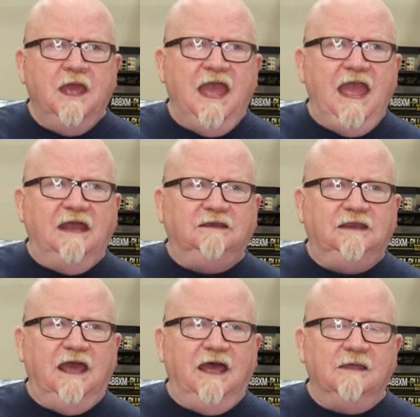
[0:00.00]
And
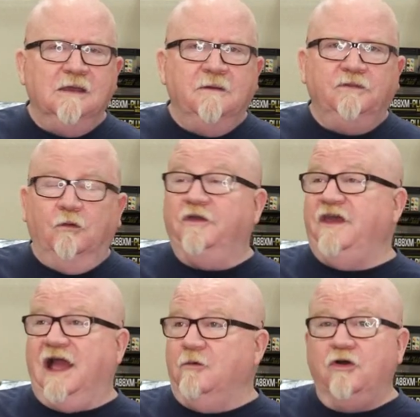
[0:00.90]
uh, the one
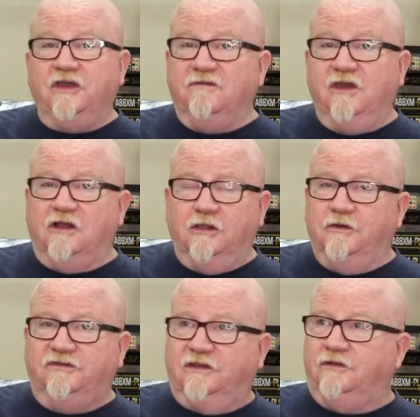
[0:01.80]
thing I will give you a clue
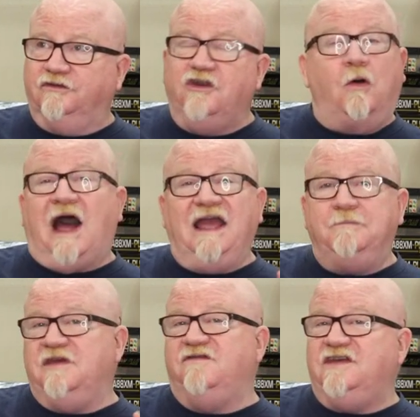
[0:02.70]
is that there's no
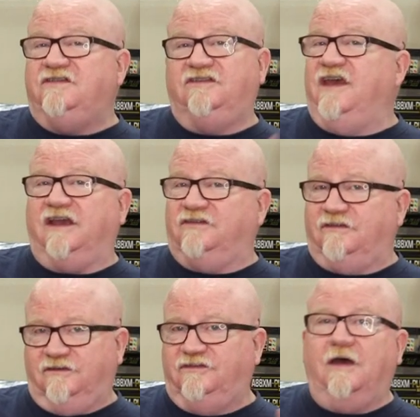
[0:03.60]
IPv6
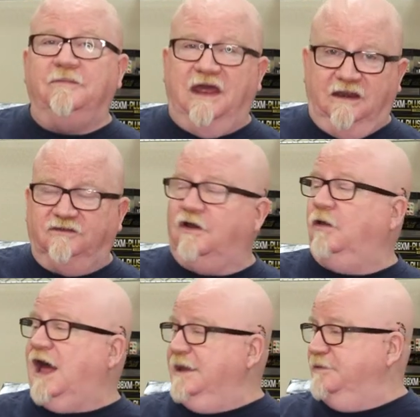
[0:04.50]
subnetting. It's
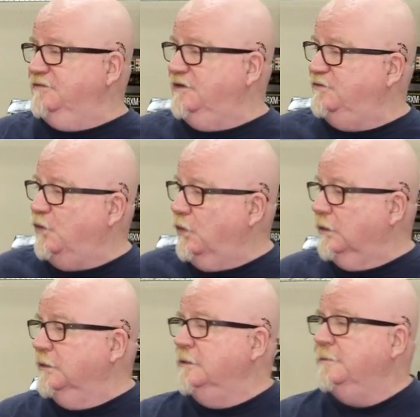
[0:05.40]
all IPv4,
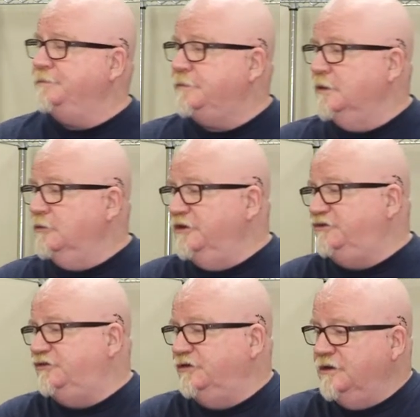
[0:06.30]

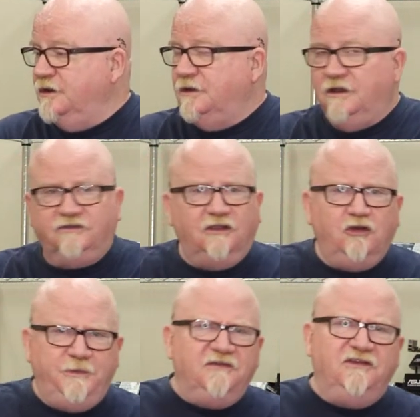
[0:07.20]
which it's a
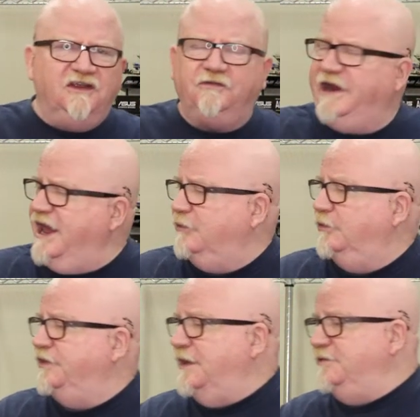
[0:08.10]
little bit of a different animal
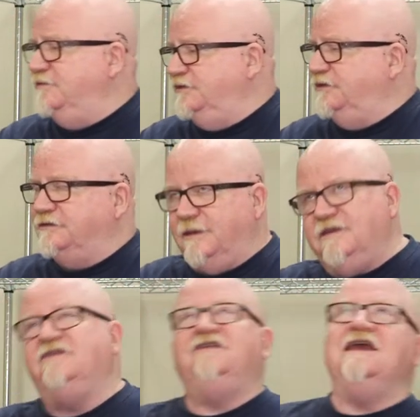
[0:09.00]
with IPv6. I mean, it's the